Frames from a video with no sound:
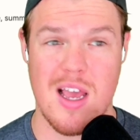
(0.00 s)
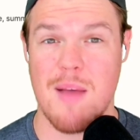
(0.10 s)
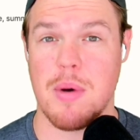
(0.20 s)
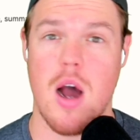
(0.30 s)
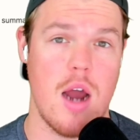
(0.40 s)

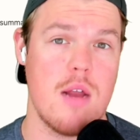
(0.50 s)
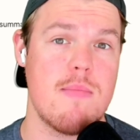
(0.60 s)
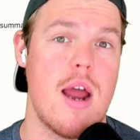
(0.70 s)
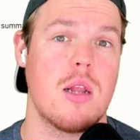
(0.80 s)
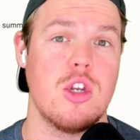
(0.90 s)
but
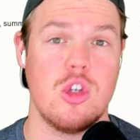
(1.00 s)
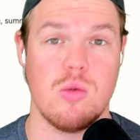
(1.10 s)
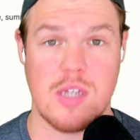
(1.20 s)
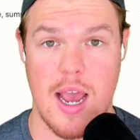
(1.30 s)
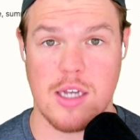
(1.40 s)
automatically do
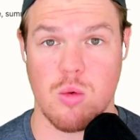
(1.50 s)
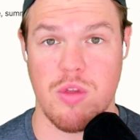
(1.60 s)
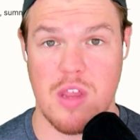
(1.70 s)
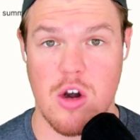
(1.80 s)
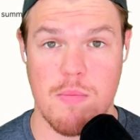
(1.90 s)
tasks within our